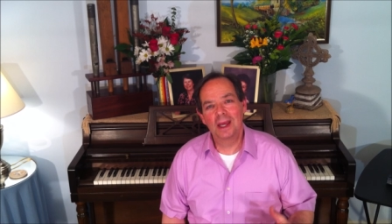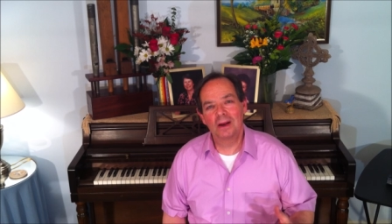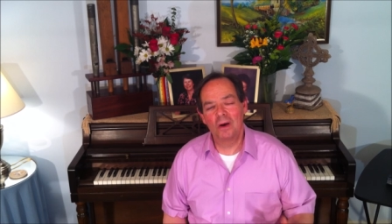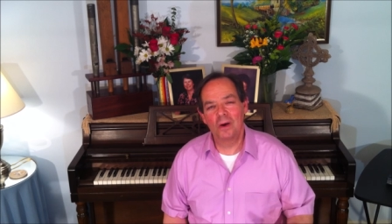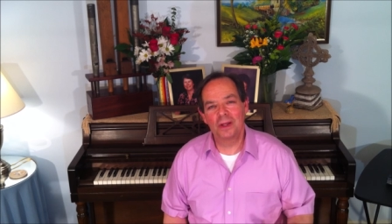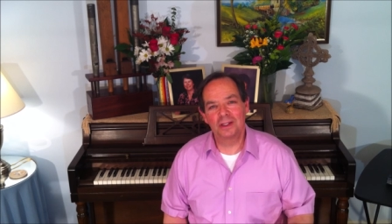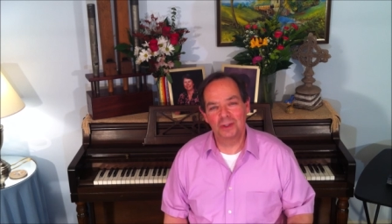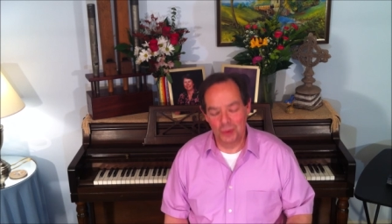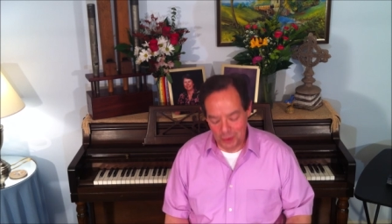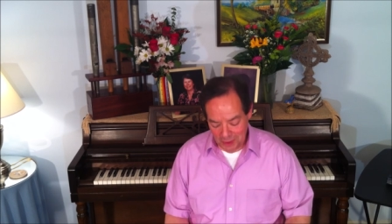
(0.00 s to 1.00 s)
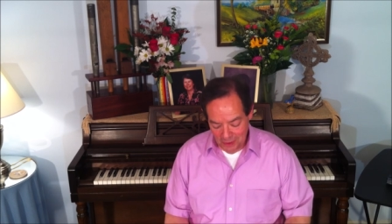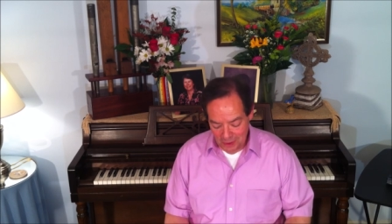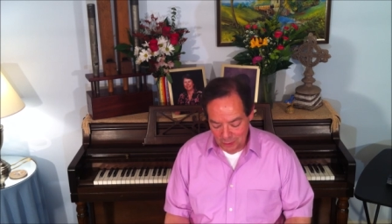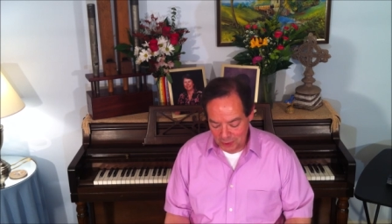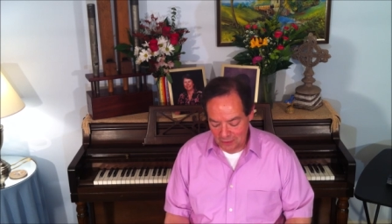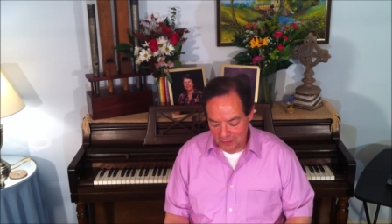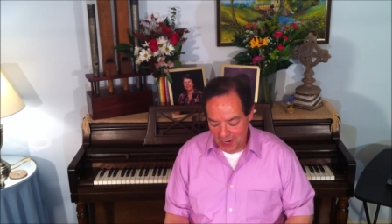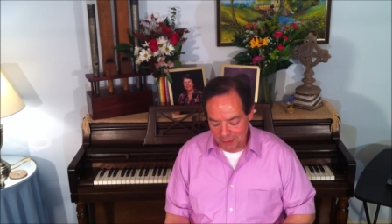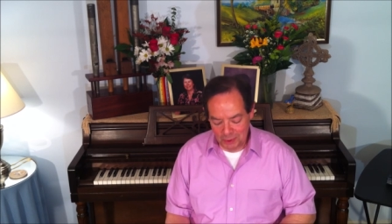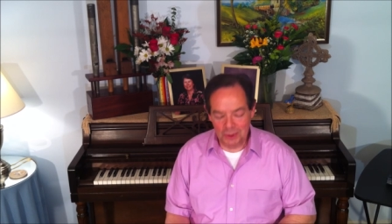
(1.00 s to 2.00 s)
and all that's going on with the
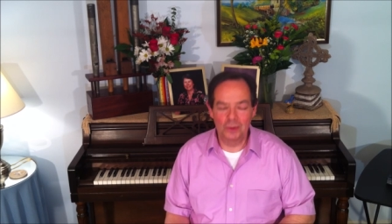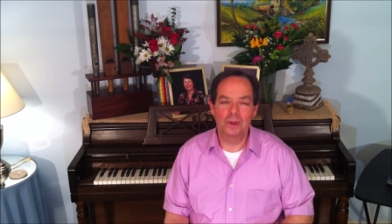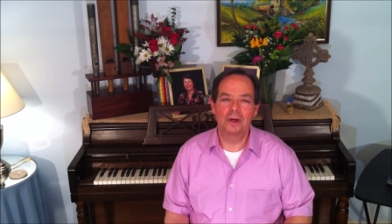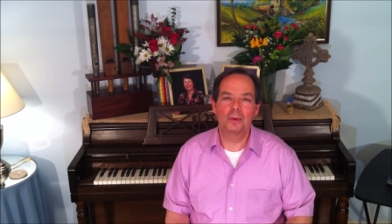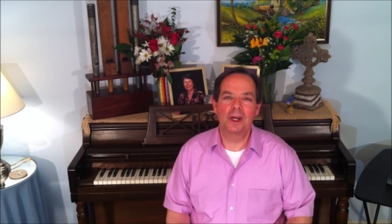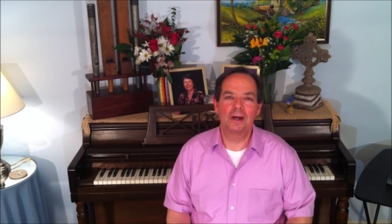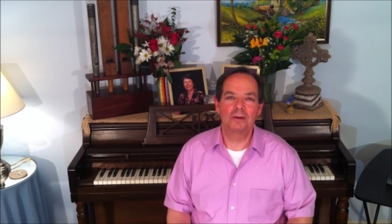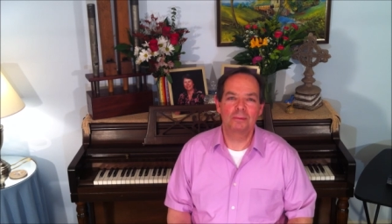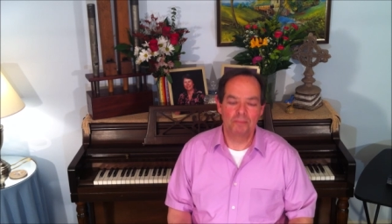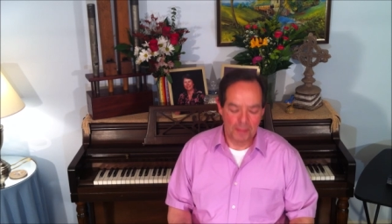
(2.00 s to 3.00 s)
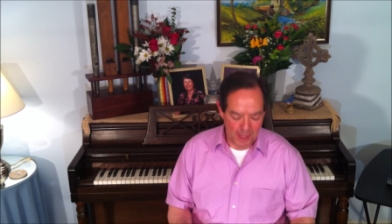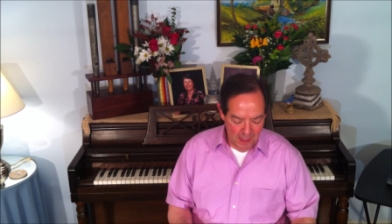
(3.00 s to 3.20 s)
virus going around.